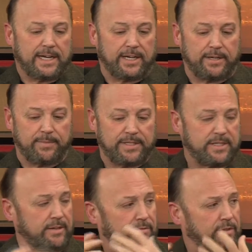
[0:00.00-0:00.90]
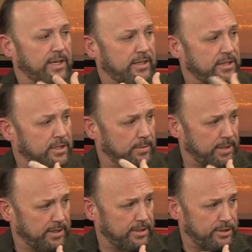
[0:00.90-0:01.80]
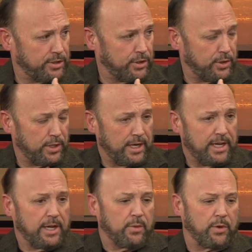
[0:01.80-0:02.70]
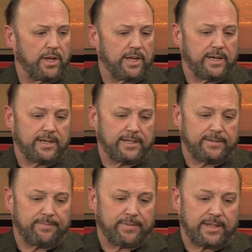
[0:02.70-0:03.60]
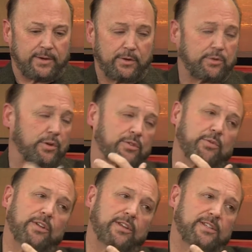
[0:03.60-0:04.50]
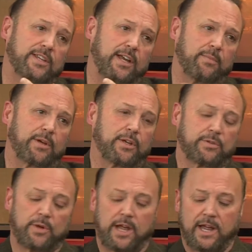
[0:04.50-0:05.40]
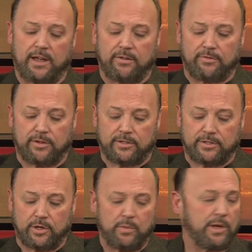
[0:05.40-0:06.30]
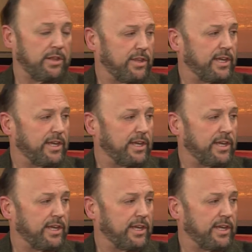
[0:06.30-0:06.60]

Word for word: Um, it's an event that's going to be at the zoo. We um, it's, it's really exciting because we have so many